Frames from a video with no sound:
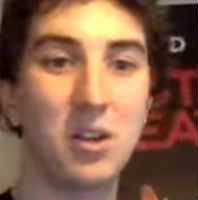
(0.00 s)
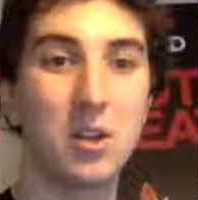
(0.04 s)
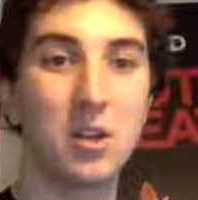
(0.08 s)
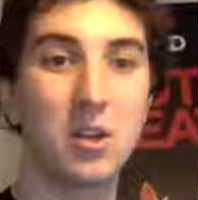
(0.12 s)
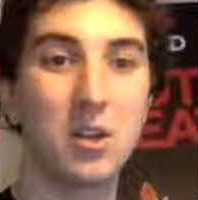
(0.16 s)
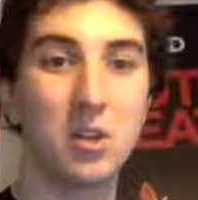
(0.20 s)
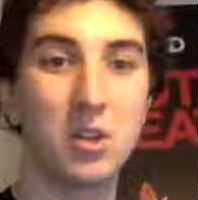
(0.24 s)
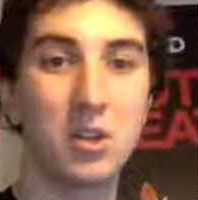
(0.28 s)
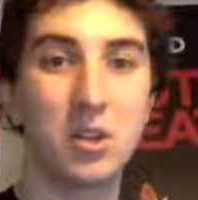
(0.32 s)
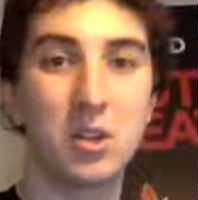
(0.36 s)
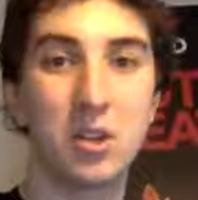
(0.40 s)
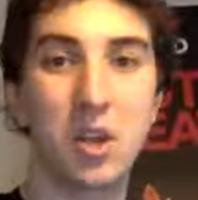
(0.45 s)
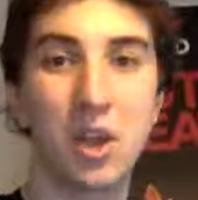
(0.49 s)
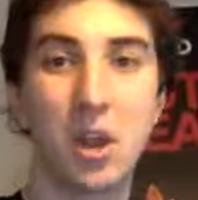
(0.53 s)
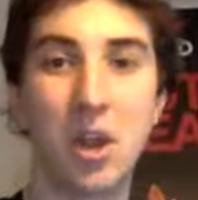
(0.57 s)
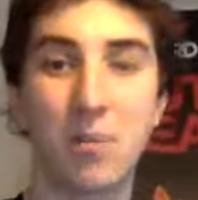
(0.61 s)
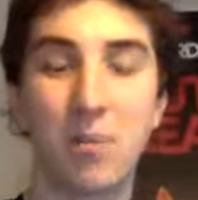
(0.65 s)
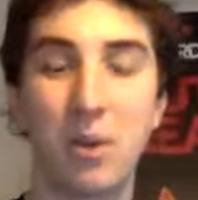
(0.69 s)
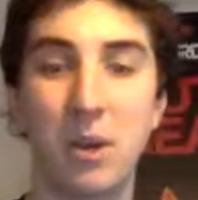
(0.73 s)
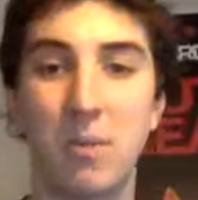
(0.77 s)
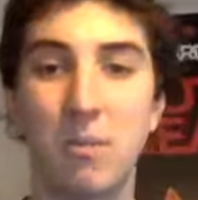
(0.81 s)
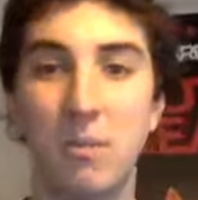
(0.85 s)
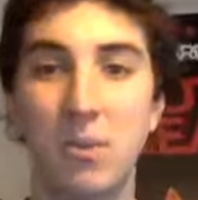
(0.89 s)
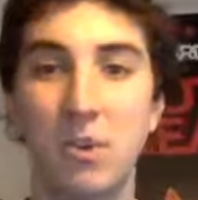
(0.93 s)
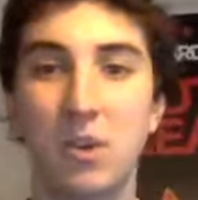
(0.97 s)
Just start
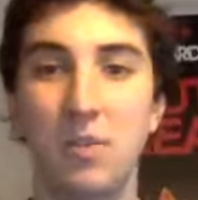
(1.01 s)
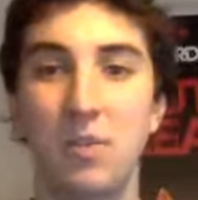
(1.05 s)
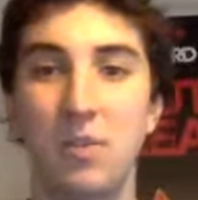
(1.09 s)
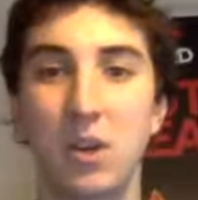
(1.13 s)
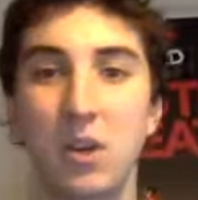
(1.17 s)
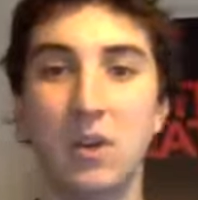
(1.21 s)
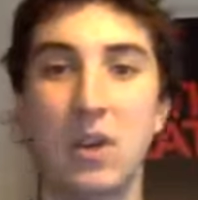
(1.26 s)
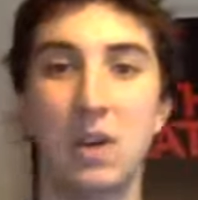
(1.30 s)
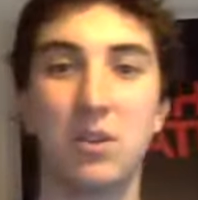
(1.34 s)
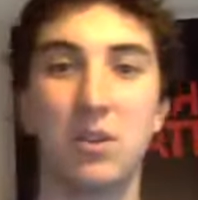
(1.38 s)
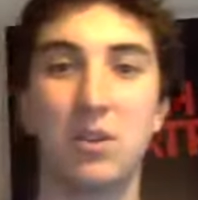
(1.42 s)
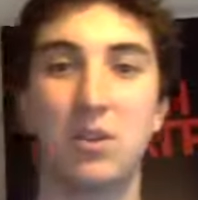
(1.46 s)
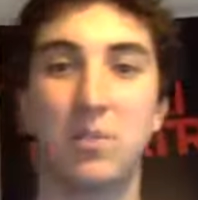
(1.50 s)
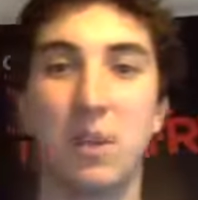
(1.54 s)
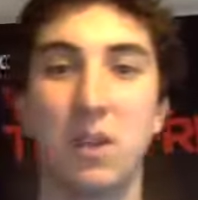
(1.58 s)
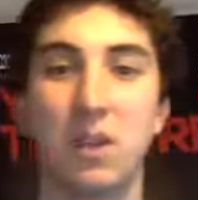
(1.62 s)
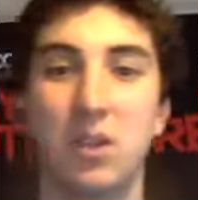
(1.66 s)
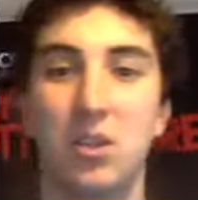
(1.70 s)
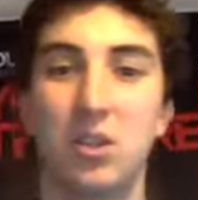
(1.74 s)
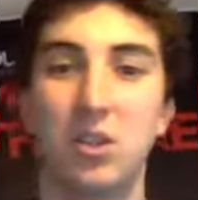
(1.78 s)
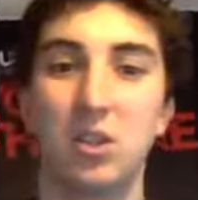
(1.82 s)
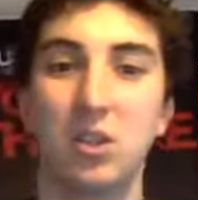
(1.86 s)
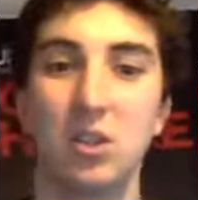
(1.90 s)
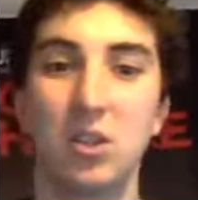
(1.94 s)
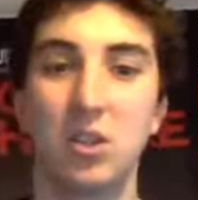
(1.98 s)
by moving around the space
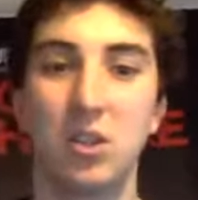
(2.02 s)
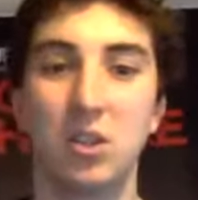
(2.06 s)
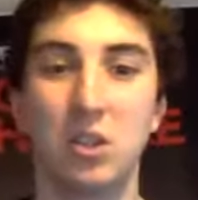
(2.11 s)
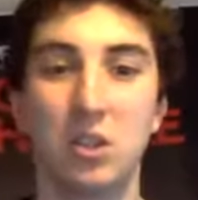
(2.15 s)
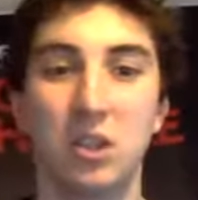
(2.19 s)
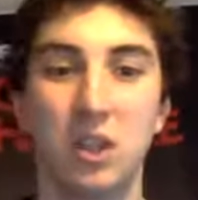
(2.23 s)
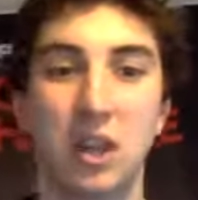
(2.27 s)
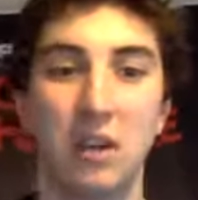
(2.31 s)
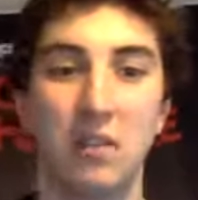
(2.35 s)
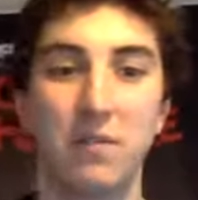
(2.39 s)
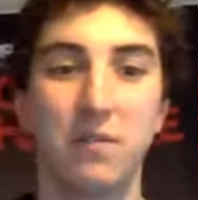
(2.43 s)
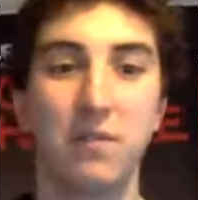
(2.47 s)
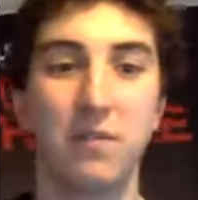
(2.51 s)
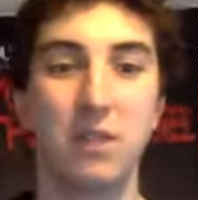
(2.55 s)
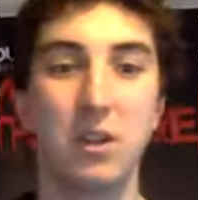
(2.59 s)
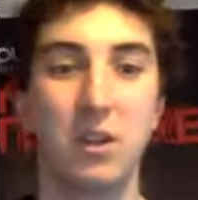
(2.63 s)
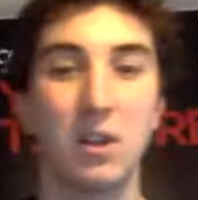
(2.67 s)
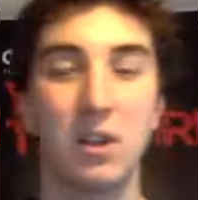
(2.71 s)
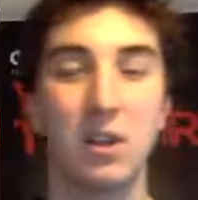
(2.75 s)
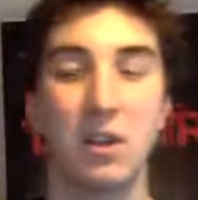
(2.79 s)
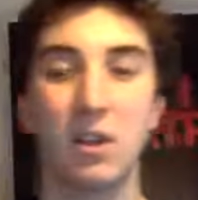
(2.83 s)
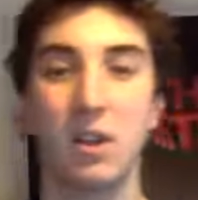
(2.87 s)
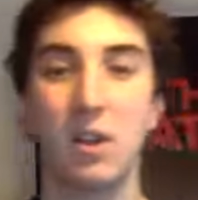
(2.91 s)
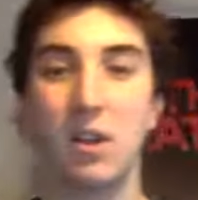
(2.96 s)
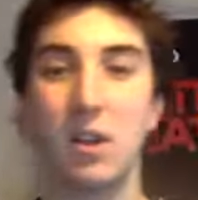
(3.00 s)
just as yourself,
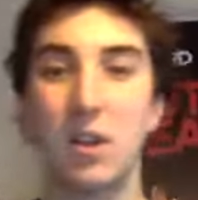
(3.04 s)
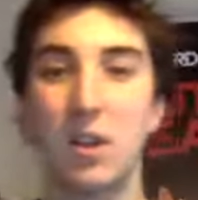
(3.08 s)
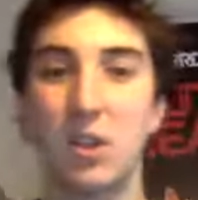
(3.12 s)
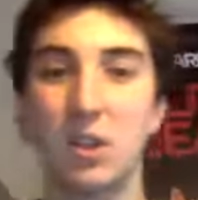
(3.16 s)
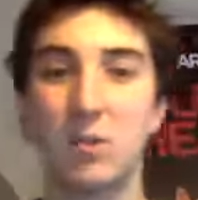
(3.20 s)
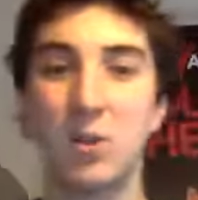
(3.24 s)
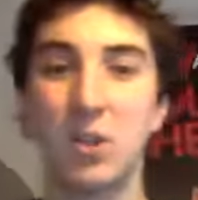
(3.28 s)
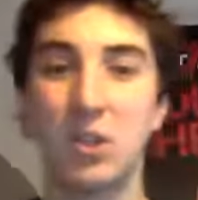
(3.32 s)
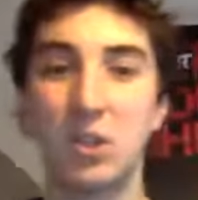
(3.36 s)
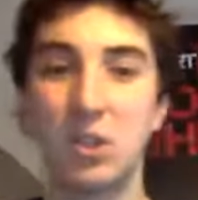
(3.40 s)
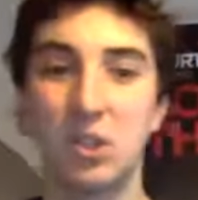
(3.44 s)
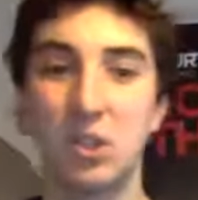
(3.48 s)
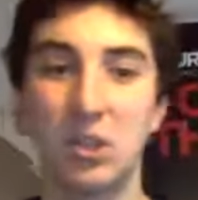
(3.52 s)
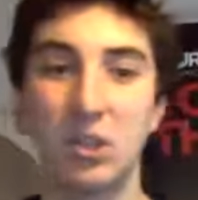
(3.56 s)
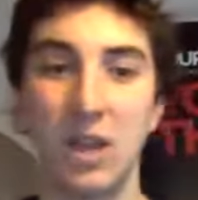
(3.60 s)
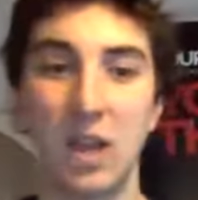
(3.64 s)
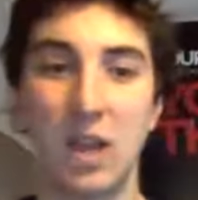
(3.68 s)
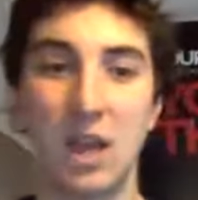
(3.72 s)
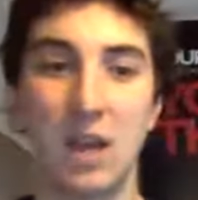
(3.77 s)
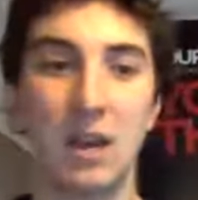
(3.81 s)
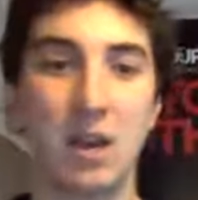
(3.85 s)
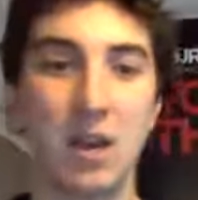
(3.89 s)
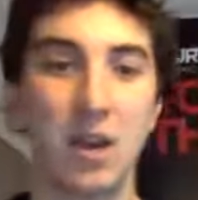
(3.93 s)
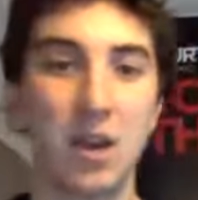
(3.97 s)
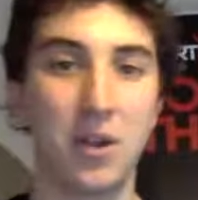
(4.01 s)
as much as you
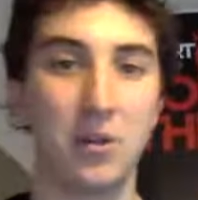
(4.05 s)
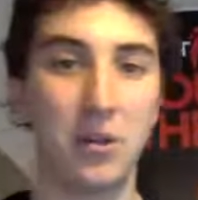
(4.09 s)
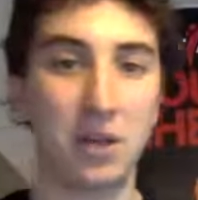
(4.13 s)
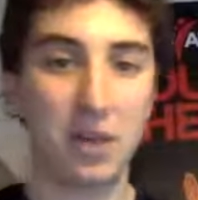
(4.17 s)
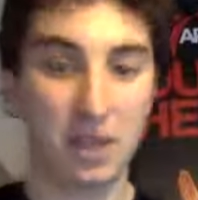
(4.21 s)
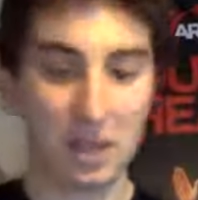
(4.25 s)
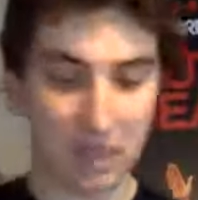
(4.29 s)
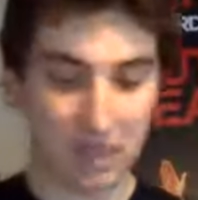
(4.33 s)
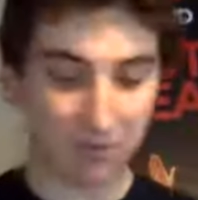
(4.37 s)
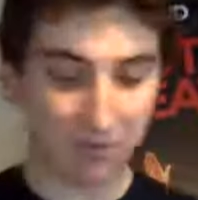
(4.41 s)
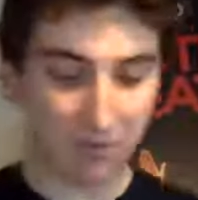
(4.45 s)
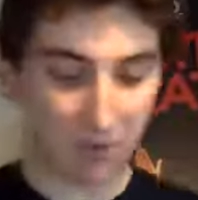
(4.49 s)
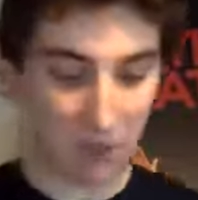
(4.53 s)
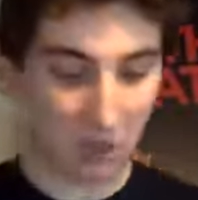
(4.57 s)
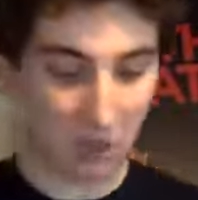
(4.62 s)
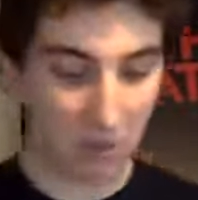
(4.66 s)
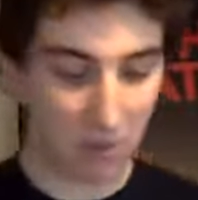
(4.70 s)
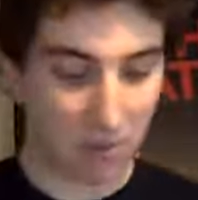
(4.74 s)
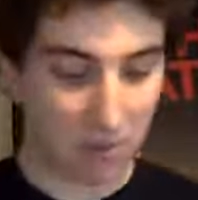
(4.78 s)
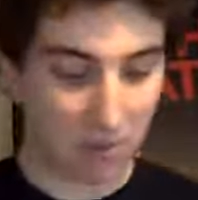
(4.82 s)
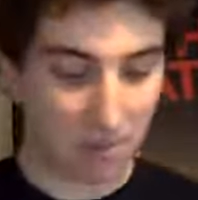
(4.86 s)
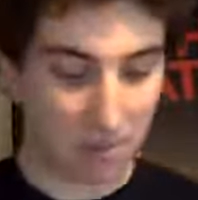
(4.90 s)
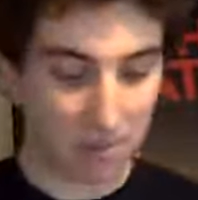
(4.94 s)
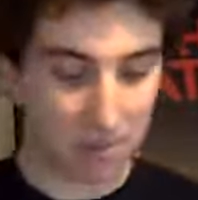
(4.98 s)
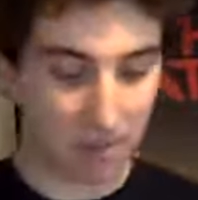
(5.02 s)
can. And I'm going to give you
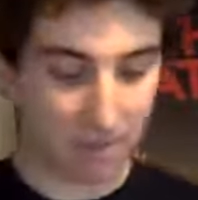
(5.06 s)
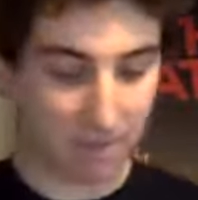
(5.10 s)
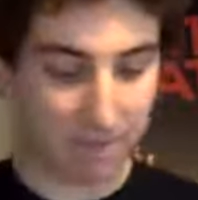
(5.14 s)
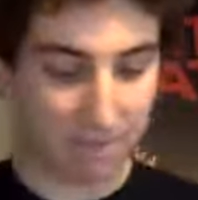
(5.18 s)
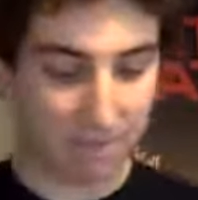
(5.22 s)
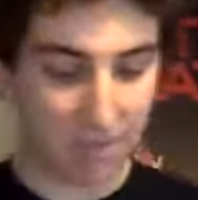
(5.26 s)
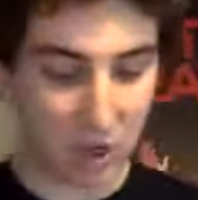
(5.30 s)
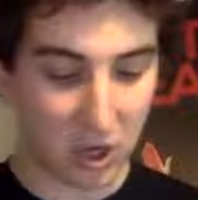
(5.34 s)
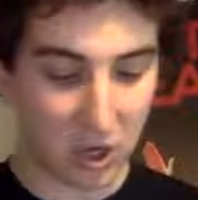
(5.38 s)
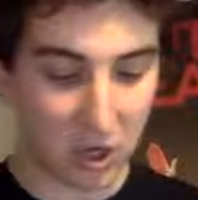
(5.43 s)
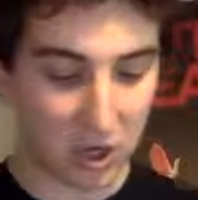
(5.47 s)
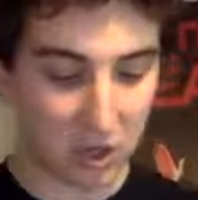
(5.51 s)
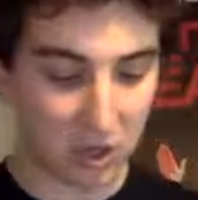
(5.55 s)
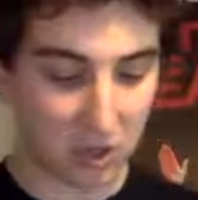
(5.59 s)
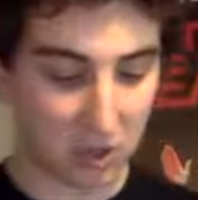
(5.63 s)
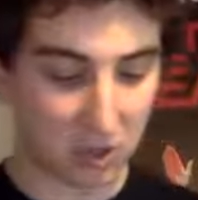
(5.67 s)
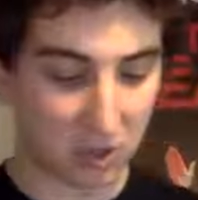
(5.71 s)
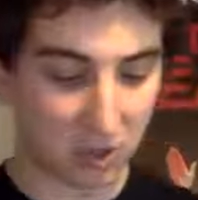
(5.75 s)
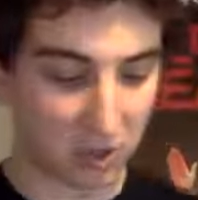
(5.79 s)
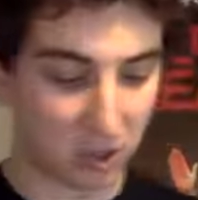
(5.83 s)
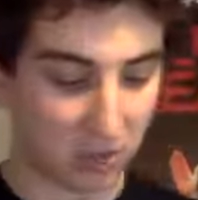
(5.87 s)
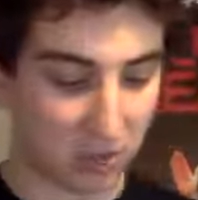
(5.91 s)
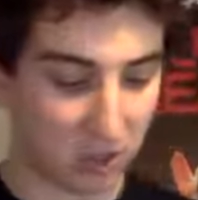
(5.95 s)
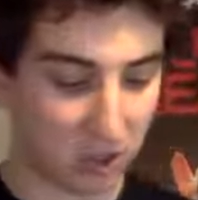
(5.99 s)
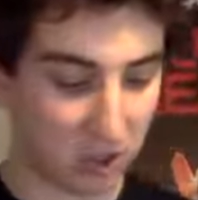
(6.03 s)
the first
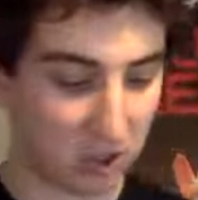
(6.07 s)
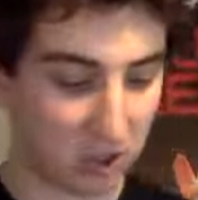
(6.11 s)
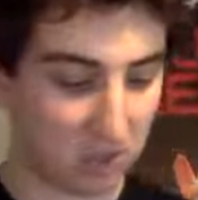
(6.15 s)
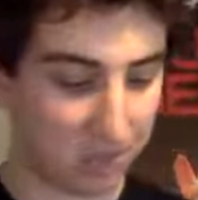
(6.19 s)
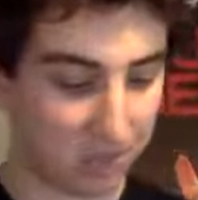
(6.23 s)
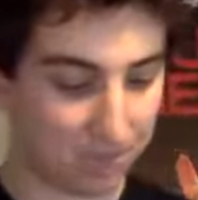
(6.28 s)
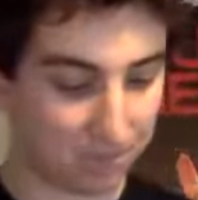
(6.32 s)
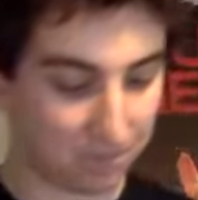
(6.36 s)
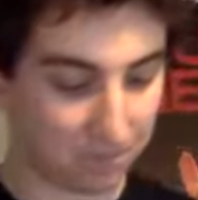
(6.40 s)
description